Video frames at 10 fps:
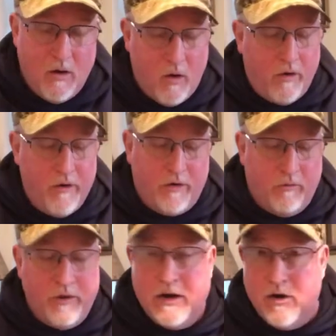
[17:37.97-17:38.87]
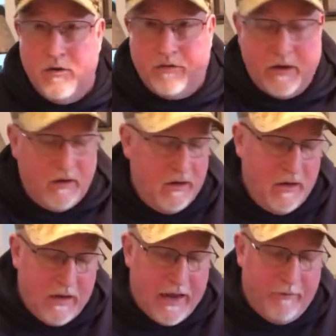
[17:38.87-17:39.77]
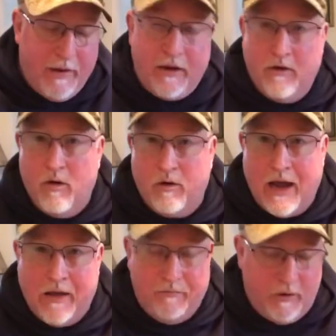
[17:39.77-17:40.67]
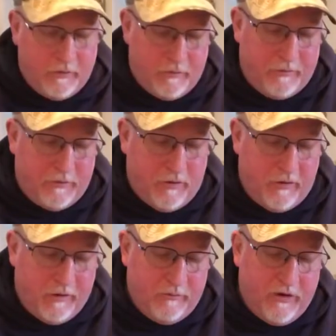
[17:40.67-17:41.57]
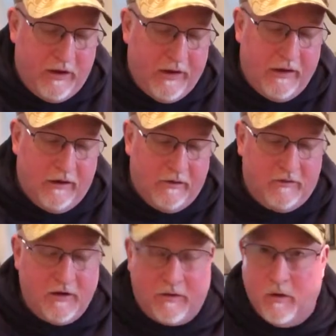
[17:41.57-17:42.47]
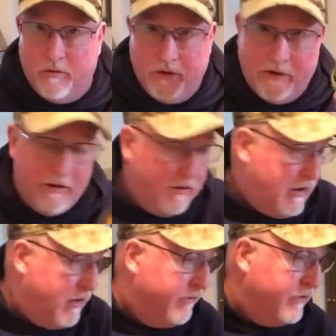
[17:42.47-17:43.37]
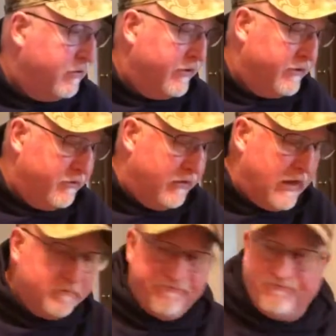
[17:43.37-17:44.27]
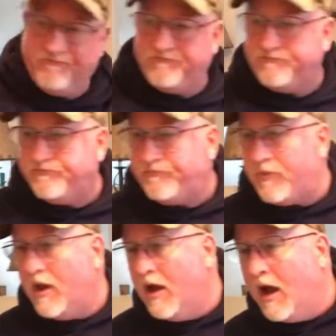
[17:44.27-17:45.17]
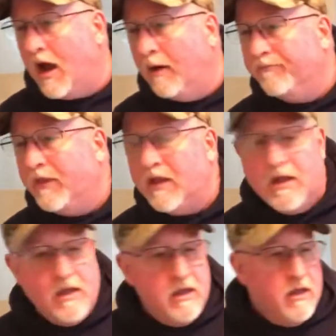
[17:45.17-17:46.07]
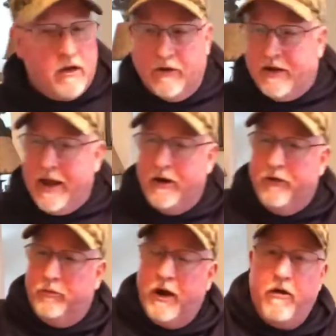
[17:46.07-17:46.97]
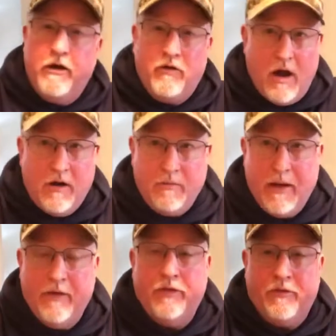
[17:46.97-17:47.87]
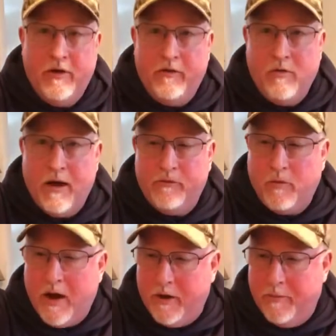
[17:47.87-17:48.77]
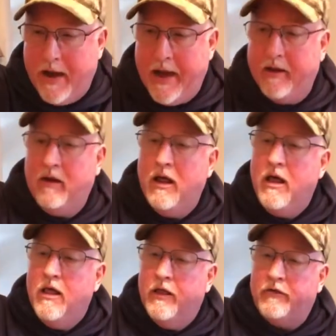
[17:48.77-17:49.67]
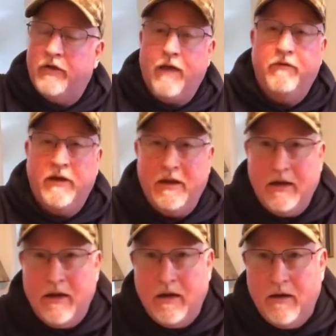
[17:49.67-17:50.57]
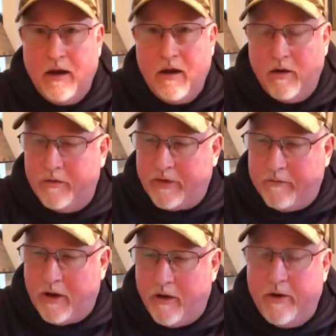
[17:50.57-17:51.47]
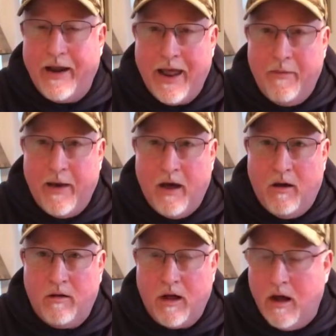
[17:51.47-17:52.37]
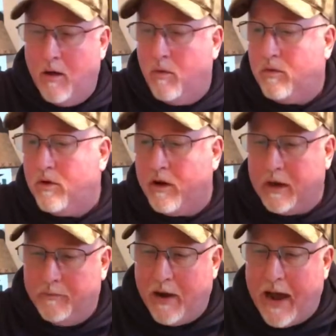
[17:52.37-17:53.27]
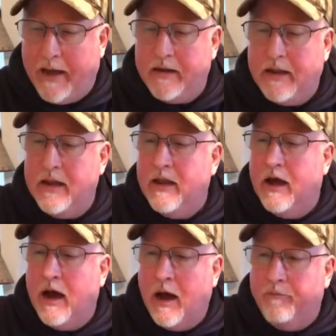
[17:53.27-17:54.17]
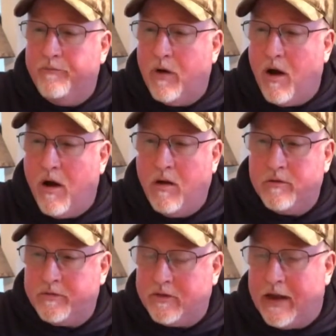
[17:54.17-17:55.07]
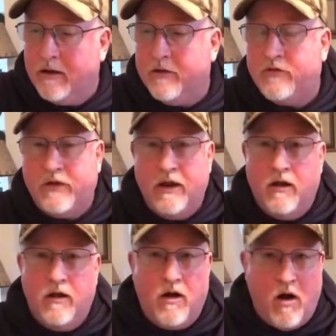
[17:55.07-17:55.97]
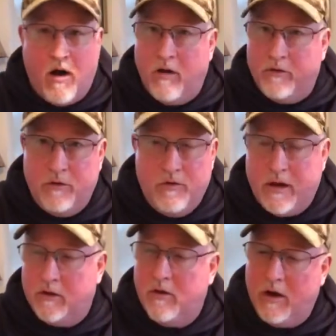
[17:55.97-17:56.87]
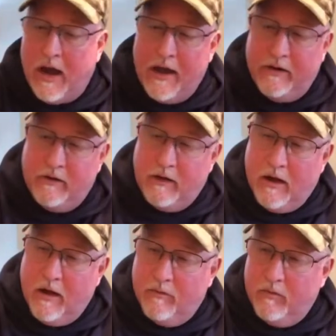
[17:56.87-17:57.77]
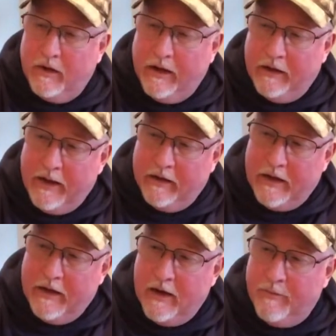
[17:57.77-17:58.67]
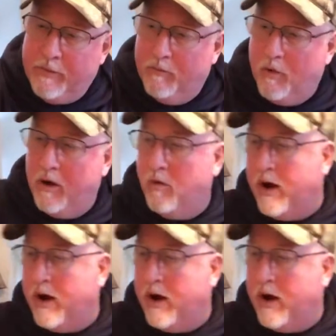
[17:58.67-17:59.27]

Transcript: Or you can reuse it and make your own cotton balls with petroleum gel in it and stick those in here, however you want to do that. Um, containers, we already talked about the 32 ounce water bottle the 70 or 700 ml uh, cooking pot. Um, all stainless steel, all you can cook on uh, and, and heat up and boil